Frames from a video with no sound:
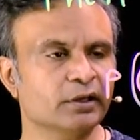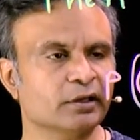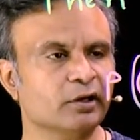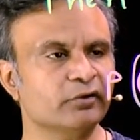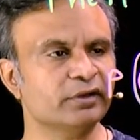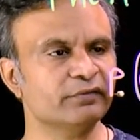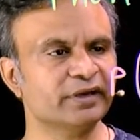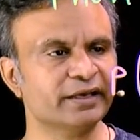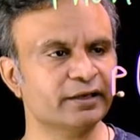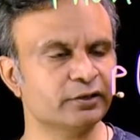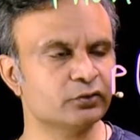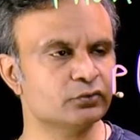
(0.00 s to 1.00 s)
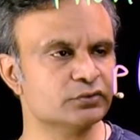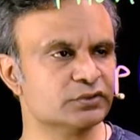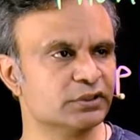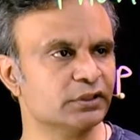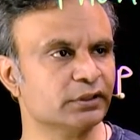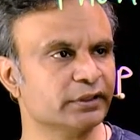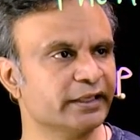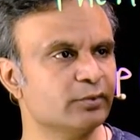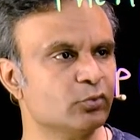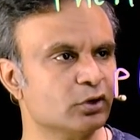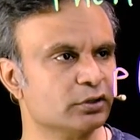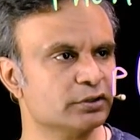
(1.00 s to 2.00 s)
Now here we can use De
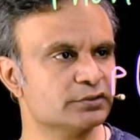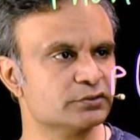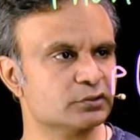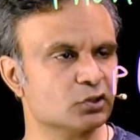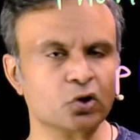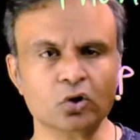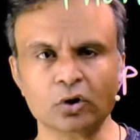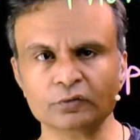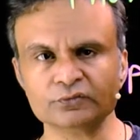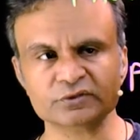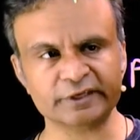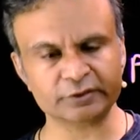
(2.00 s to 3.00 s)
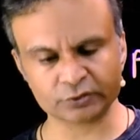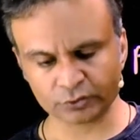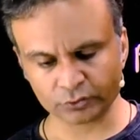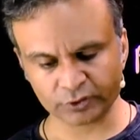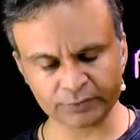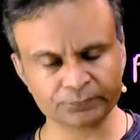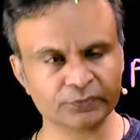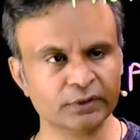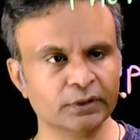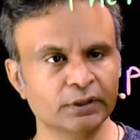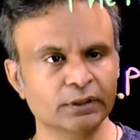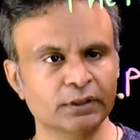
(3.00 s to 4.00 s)
Morgan's law of set theory,
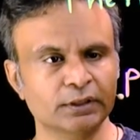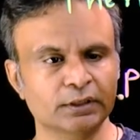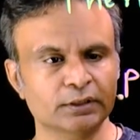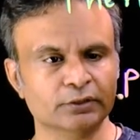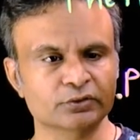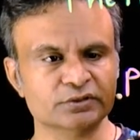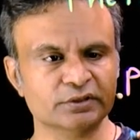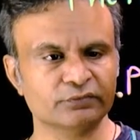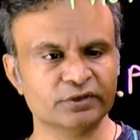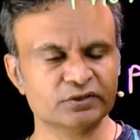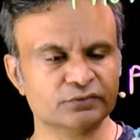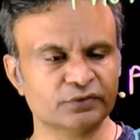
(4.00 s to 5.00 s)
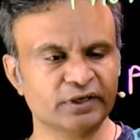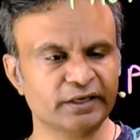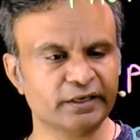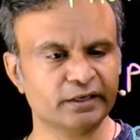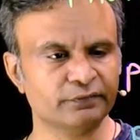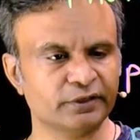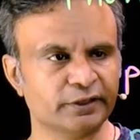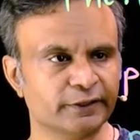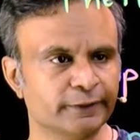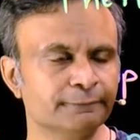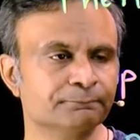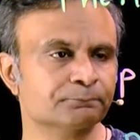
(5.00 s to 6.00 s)
using which we have
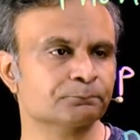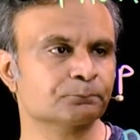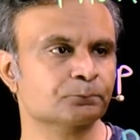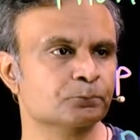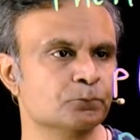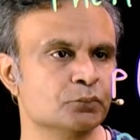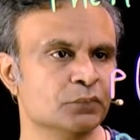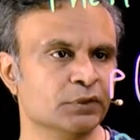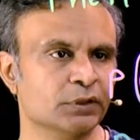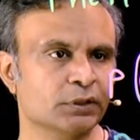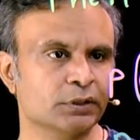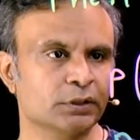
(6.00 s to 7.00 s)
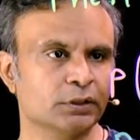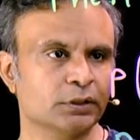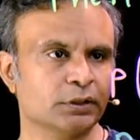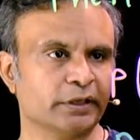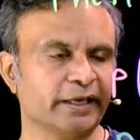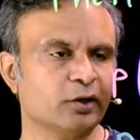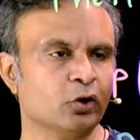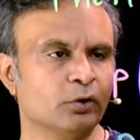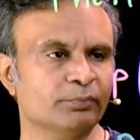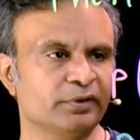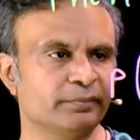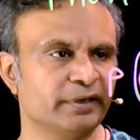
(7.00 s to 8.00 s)
here A
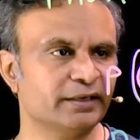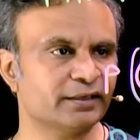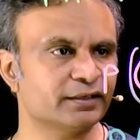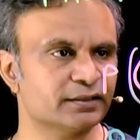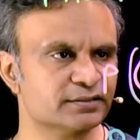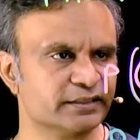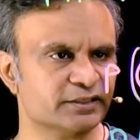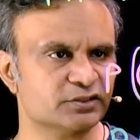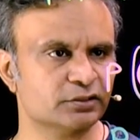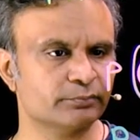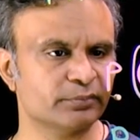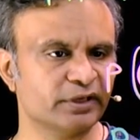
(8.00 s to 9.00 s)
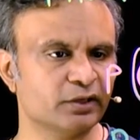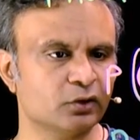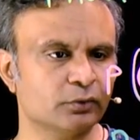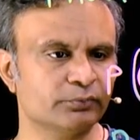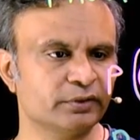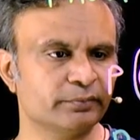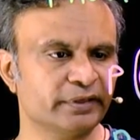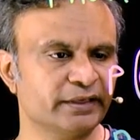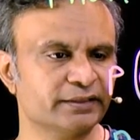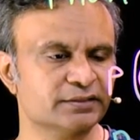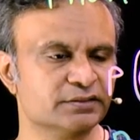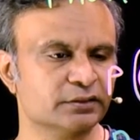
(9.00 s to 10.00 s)
complement intersection B
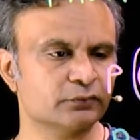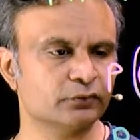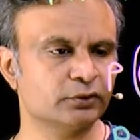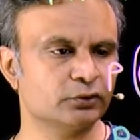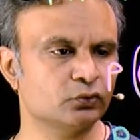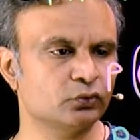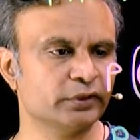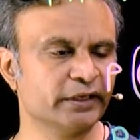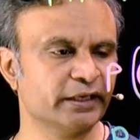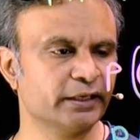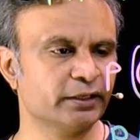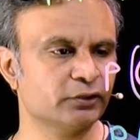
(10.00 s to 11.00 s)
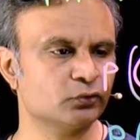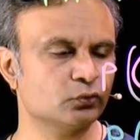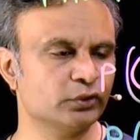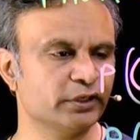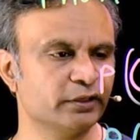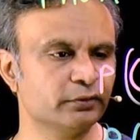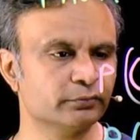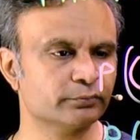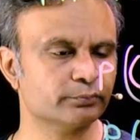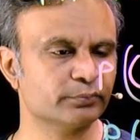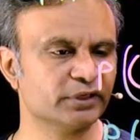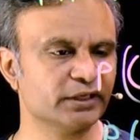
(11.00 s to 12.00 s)
complement is equal to A union
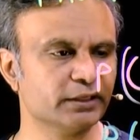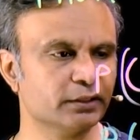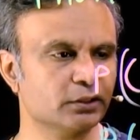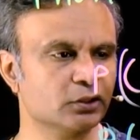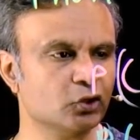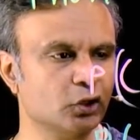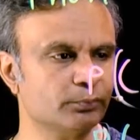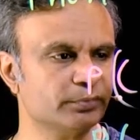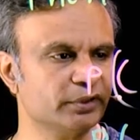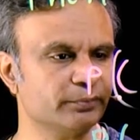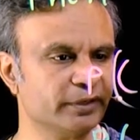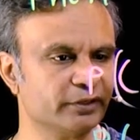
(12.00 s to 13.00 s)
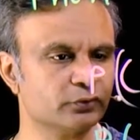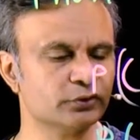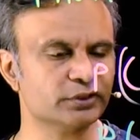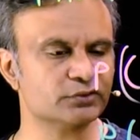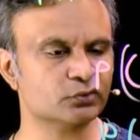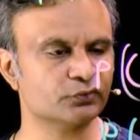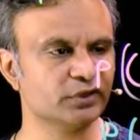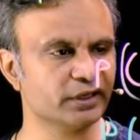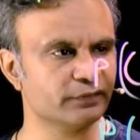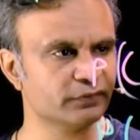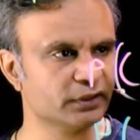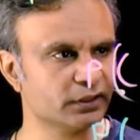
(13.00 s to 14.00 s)
B complement. Okay, so we
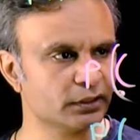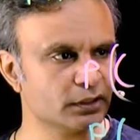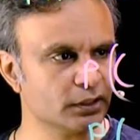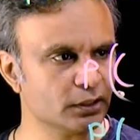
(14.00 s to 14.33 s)
have here